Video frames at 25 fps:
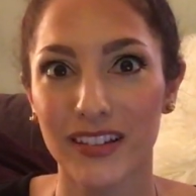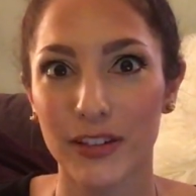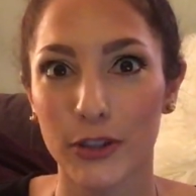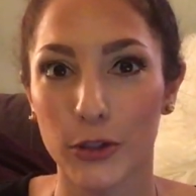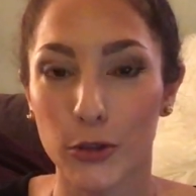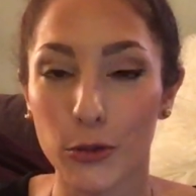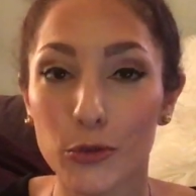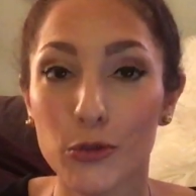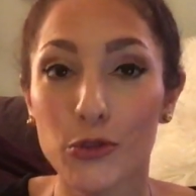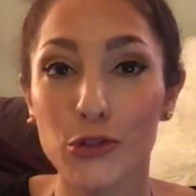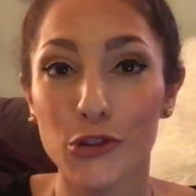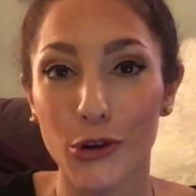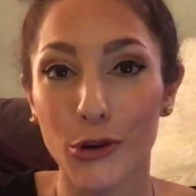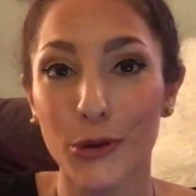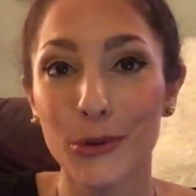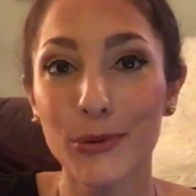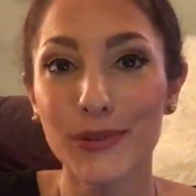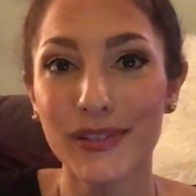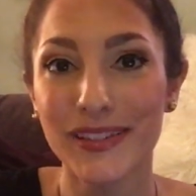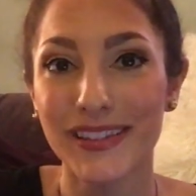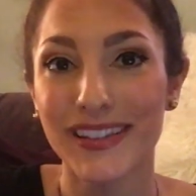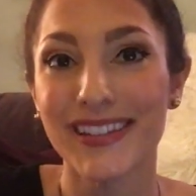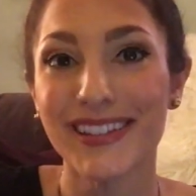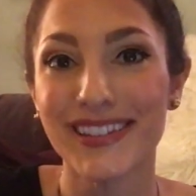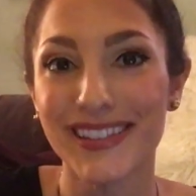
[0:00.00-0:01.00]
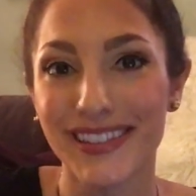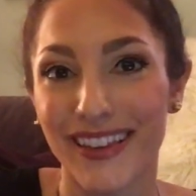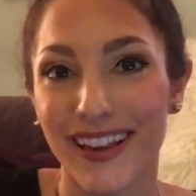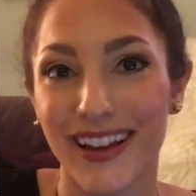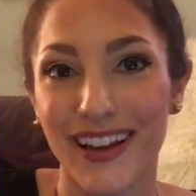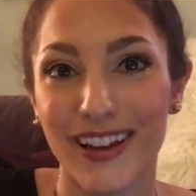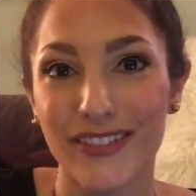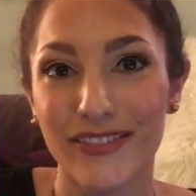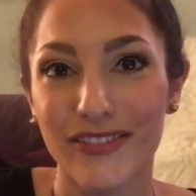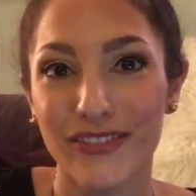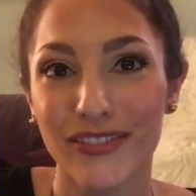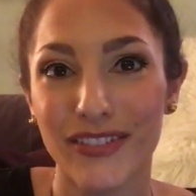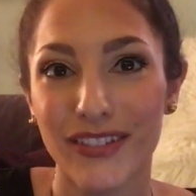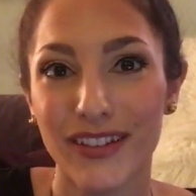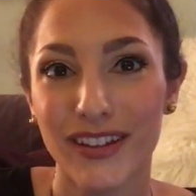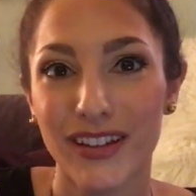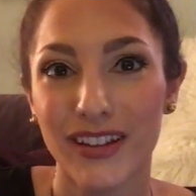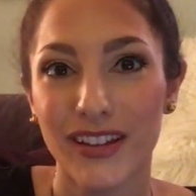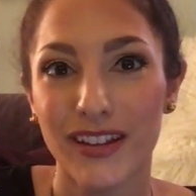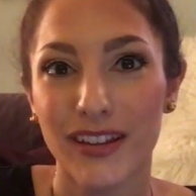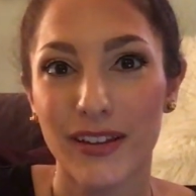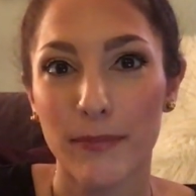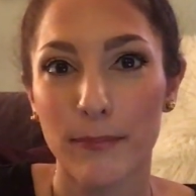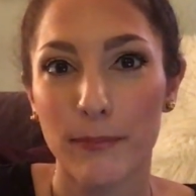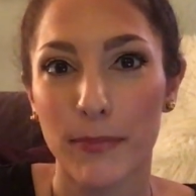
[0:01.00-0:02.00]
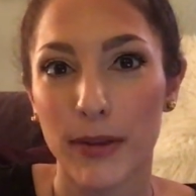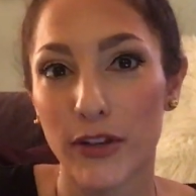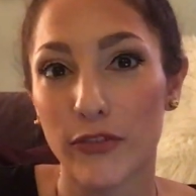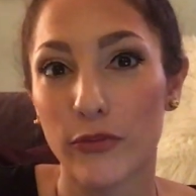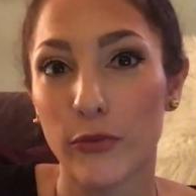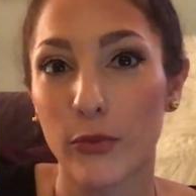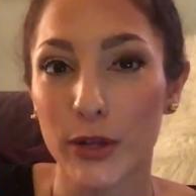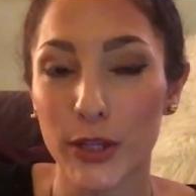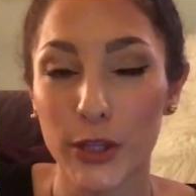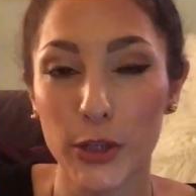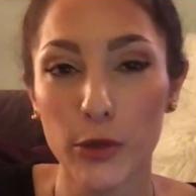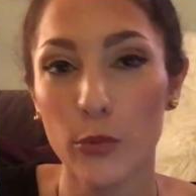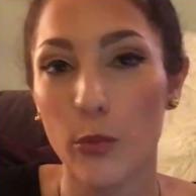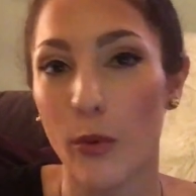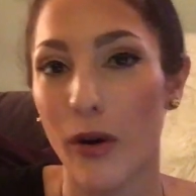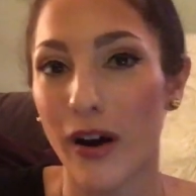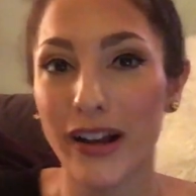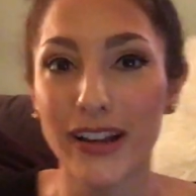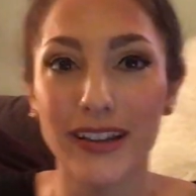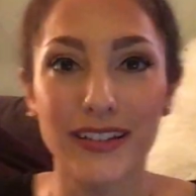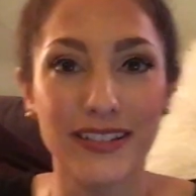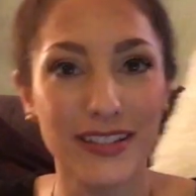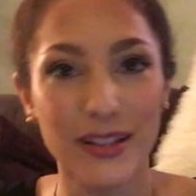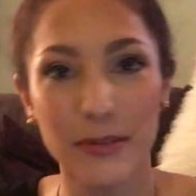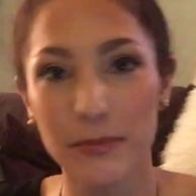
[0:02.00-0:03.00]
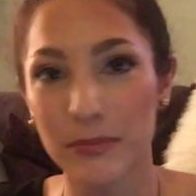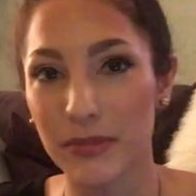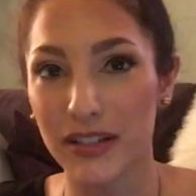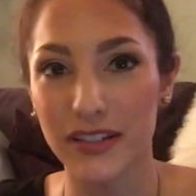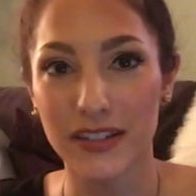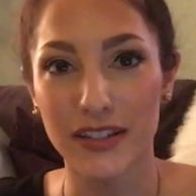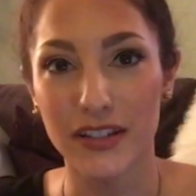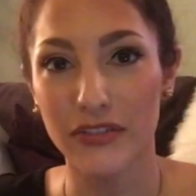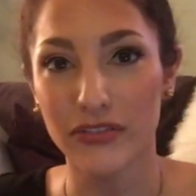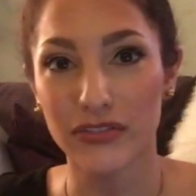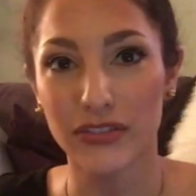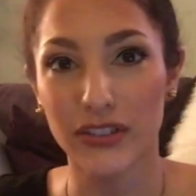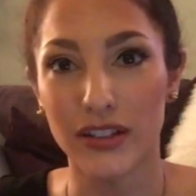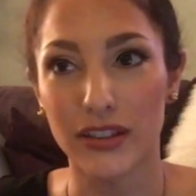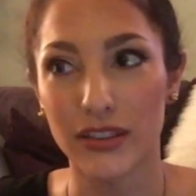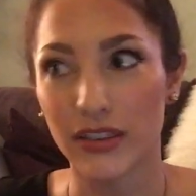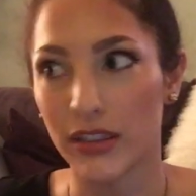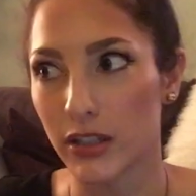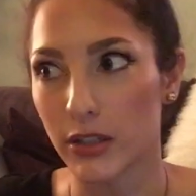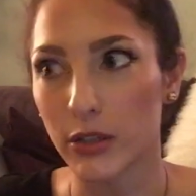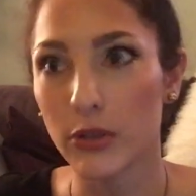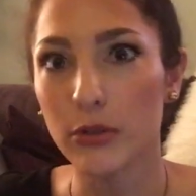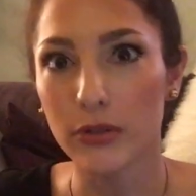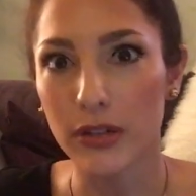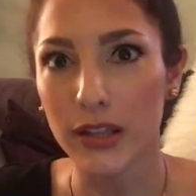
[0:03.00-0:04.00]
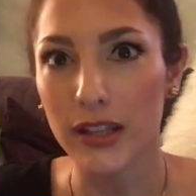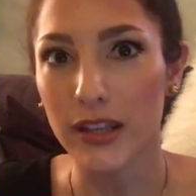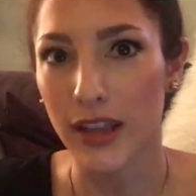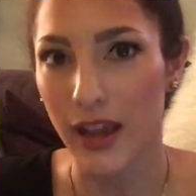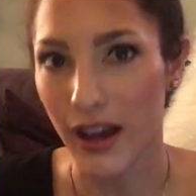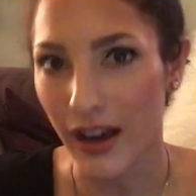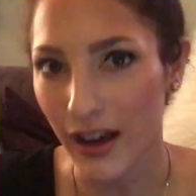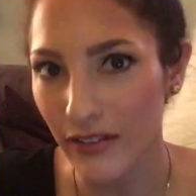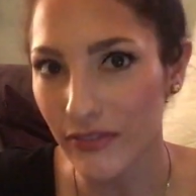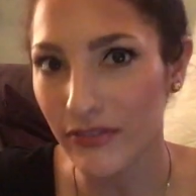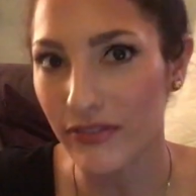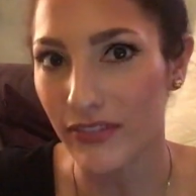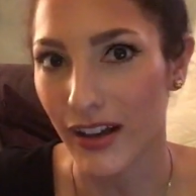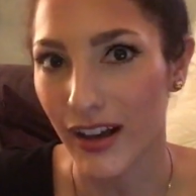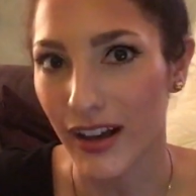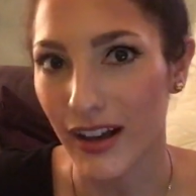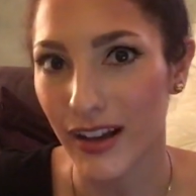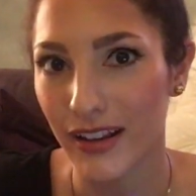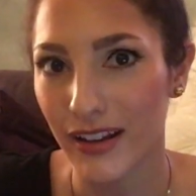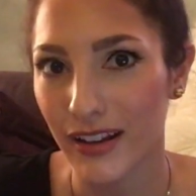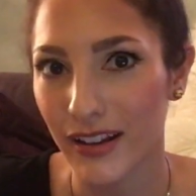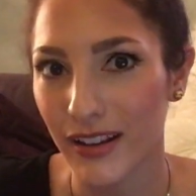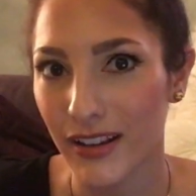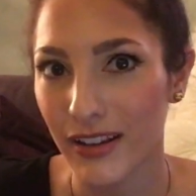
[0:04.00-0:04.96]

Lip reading: You chose this life. But if what you want is something different, then you can have that.